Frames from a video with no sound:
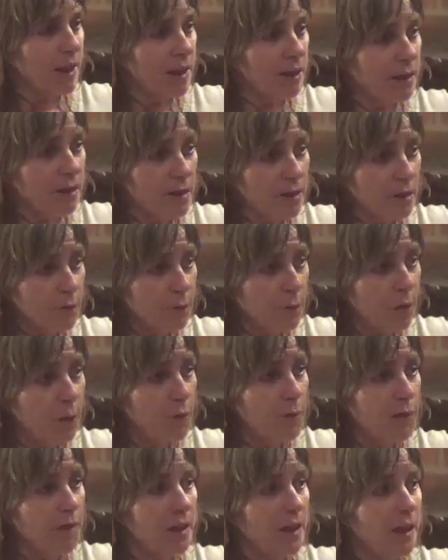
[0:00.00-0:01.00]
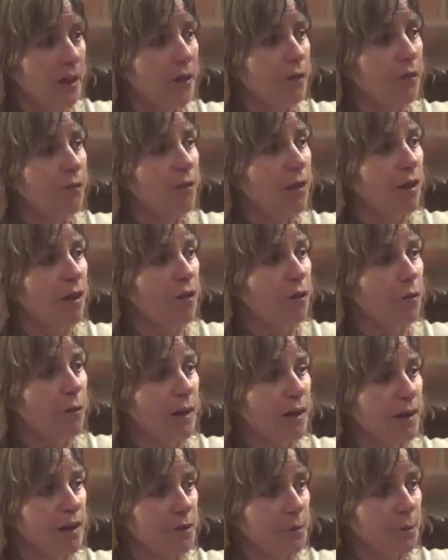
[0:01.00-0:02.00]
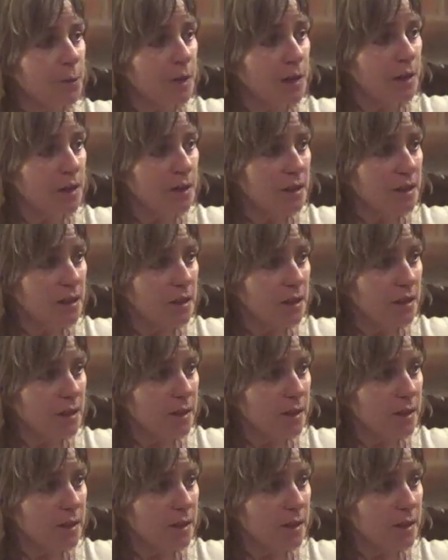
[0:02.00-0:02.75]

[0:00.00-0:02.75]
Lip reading: In this moment, how far away is peace?